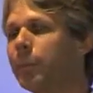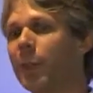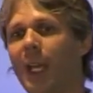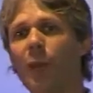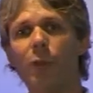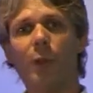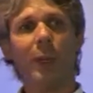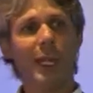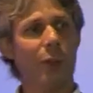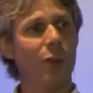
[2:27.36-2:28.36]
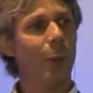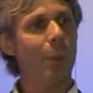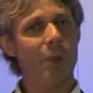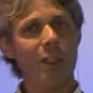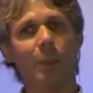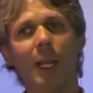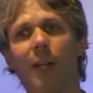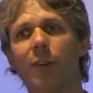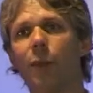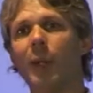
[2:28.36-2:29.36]
And every week, on top of these
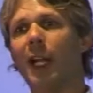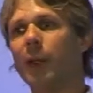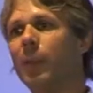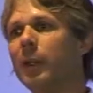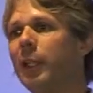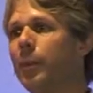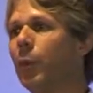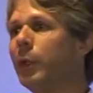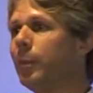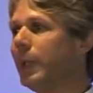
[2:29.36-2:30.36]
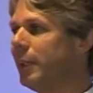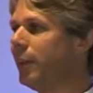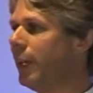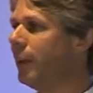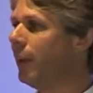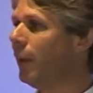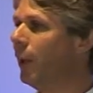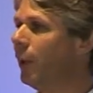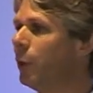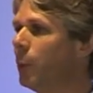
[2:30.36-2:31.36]
plans, we had a Monday morning meeting
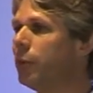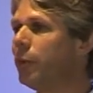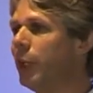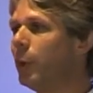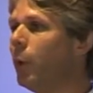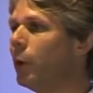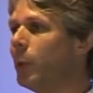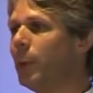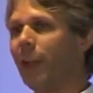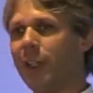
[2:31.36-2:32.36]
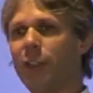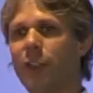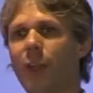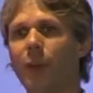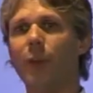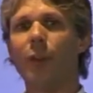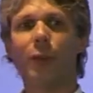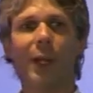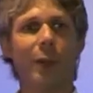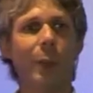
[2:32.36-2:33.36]
that would review what we were going to do
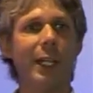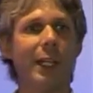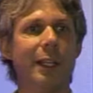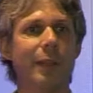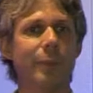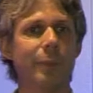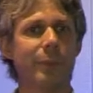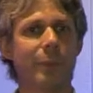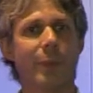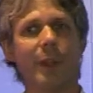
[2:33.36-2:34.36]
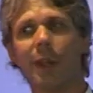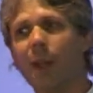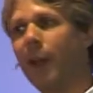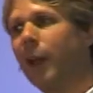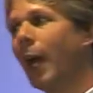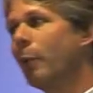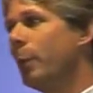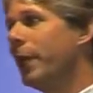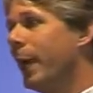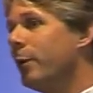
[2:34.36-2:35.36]
throughout the week. And when
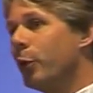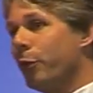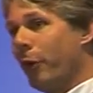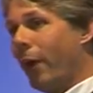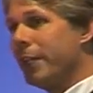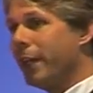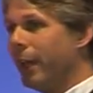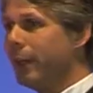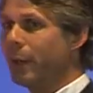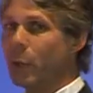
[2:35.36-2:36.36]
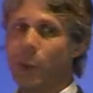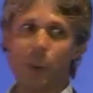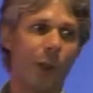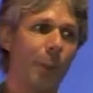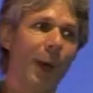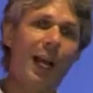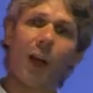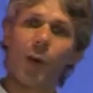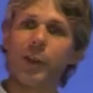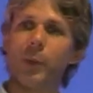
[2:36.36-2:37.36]
we came to a Friday, we would look back
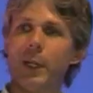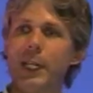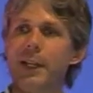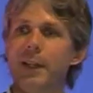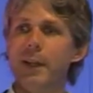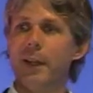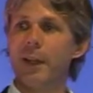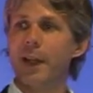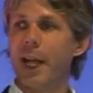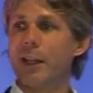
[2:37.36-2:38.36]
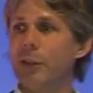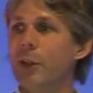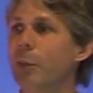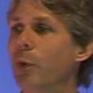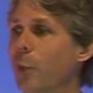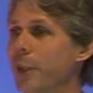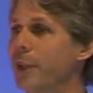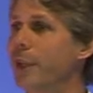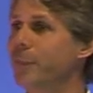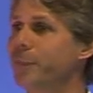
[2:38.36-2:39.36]
over the week and look at what we'd
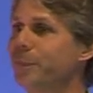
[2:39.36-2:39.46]
done.